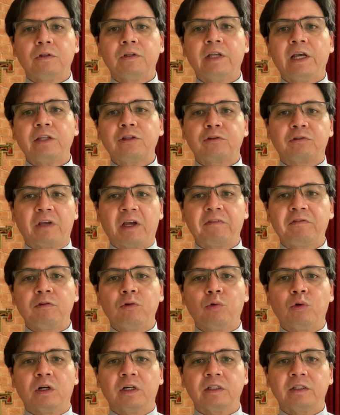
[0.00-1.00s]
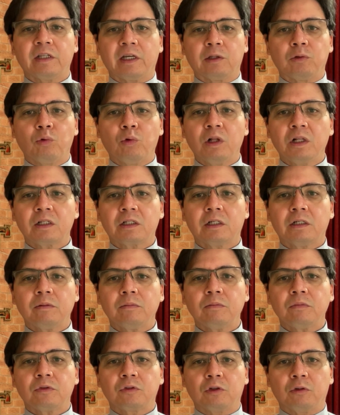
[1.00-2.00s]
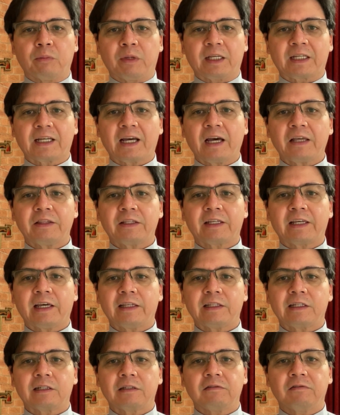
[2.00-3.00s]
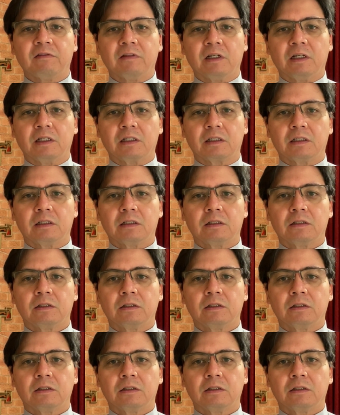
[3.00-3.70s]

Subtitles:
Good day to everyone and welcome to my catechetical vlog.